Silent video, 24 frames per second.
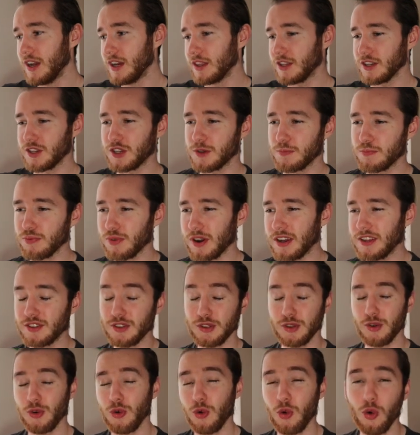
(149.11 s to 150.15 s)
the spreads
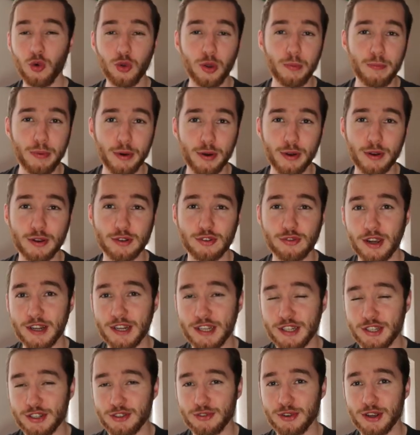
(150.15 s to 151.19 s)
in the order book, trade
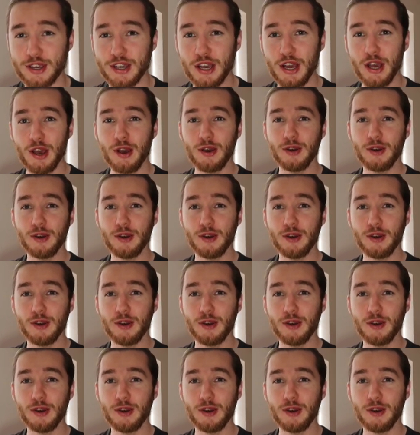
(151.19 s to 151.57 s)
history.